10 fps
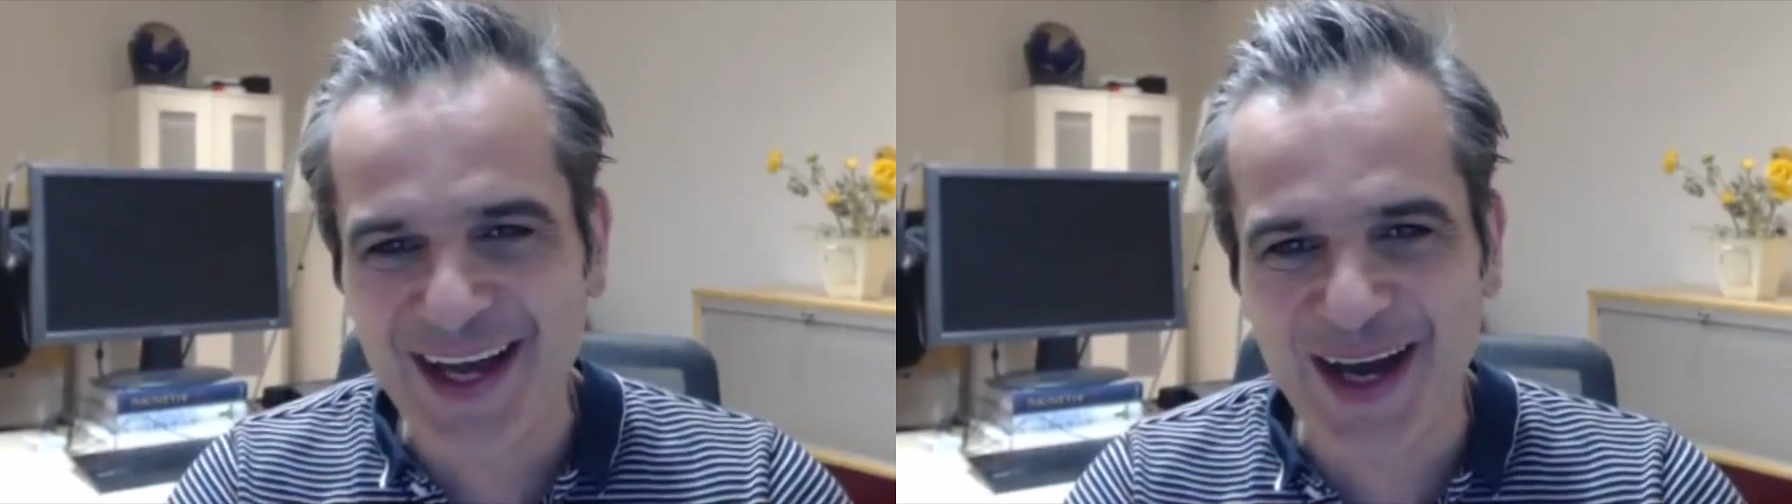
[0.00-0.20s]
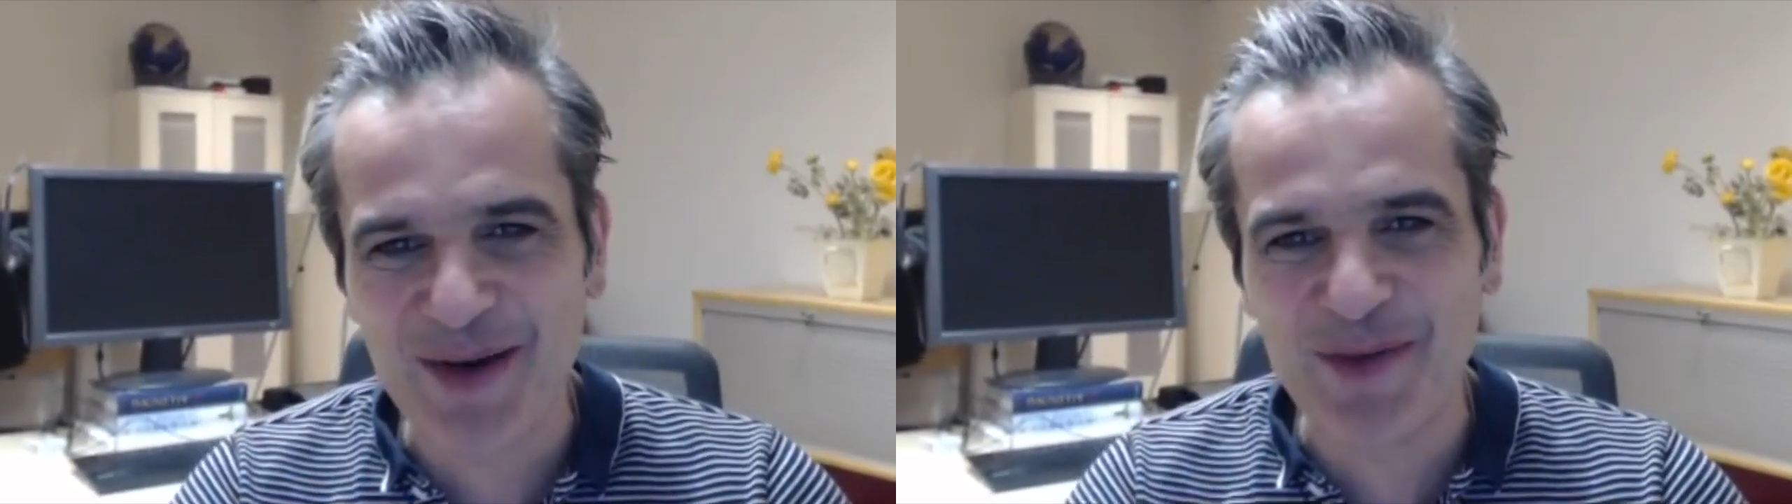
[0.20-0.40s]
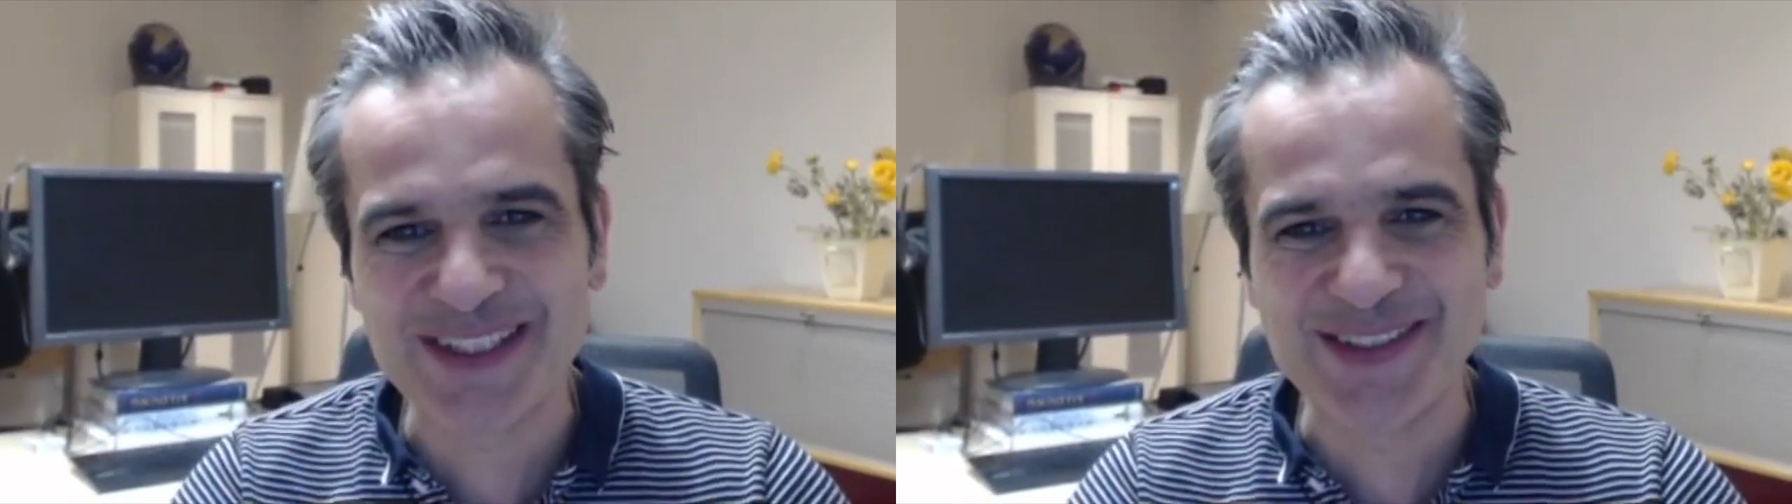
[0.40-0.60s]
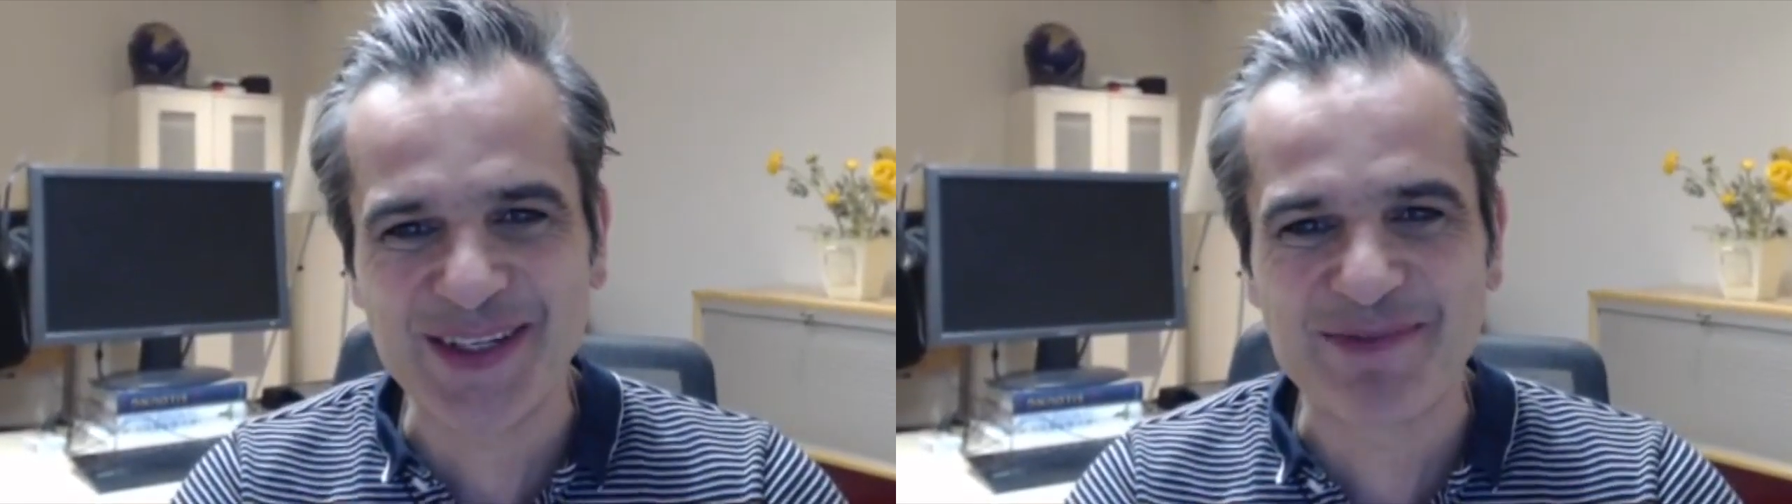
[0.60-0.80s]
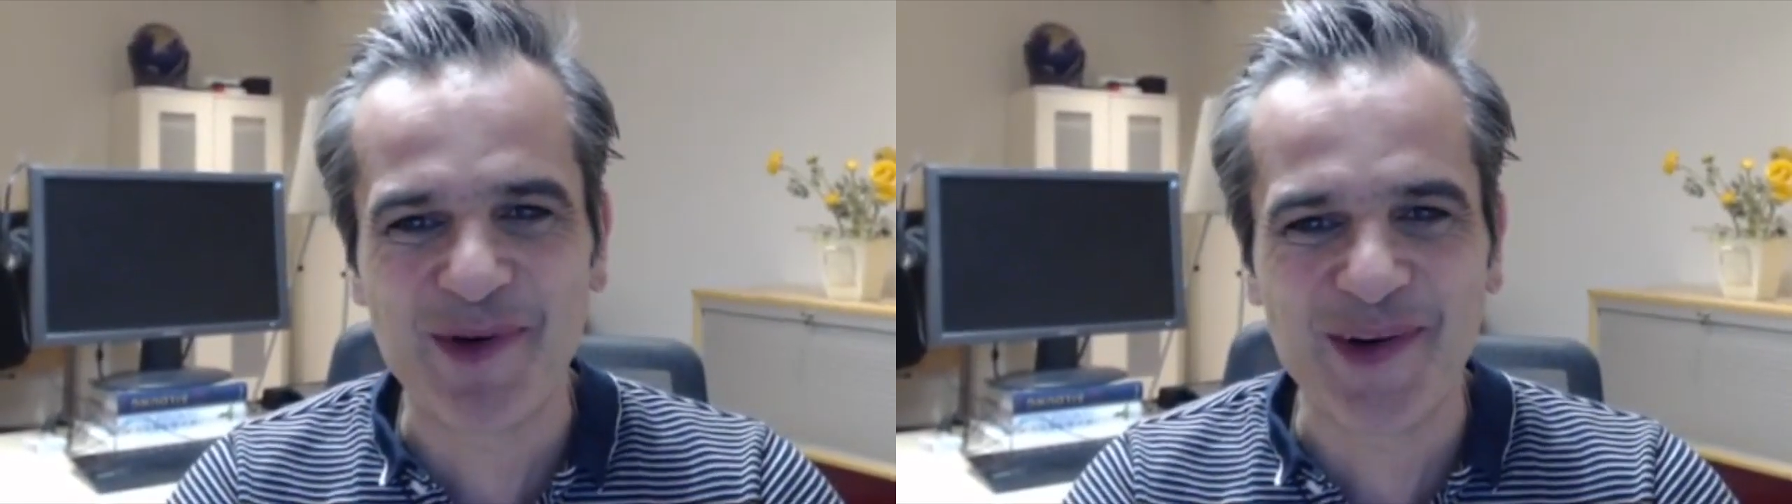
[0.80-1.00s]
I was
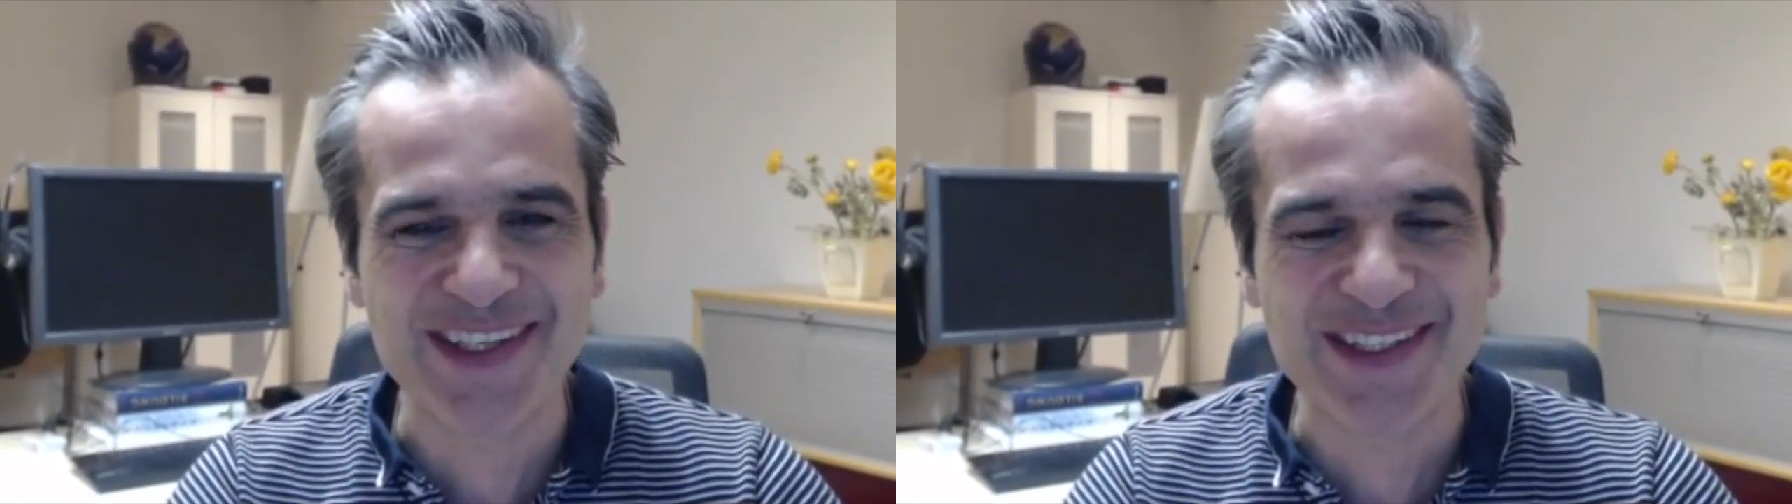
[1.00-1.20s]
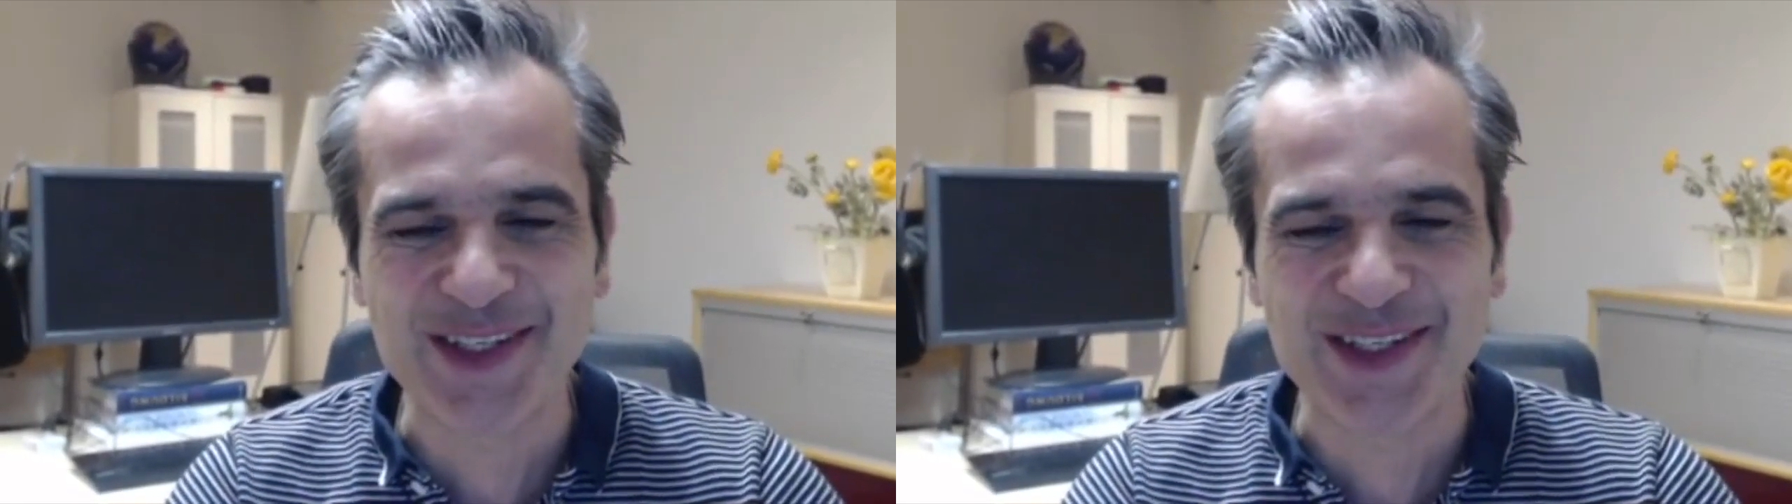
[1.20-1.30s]
not born in